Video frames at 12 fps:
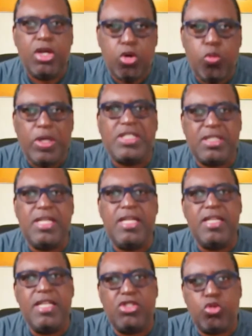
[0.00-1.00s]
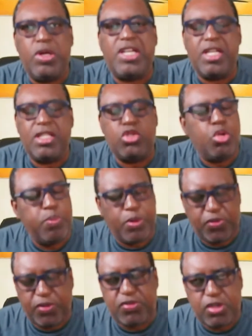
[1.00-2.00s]
West Indies Cricket
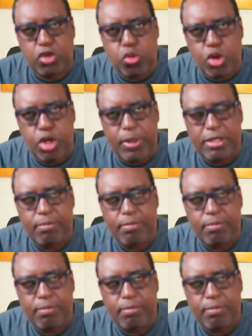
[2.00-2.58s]
Super50 tournament.